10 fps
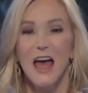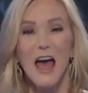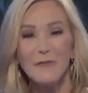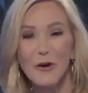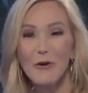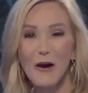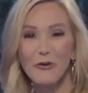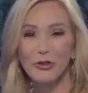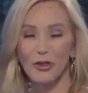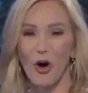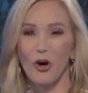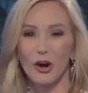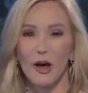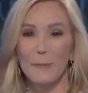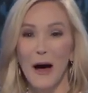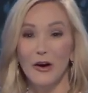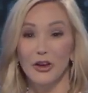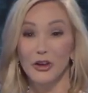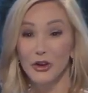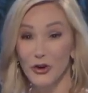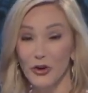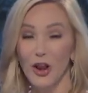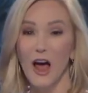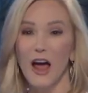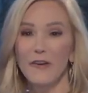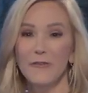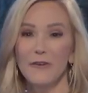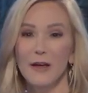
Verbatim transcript: Have you ever thought about your life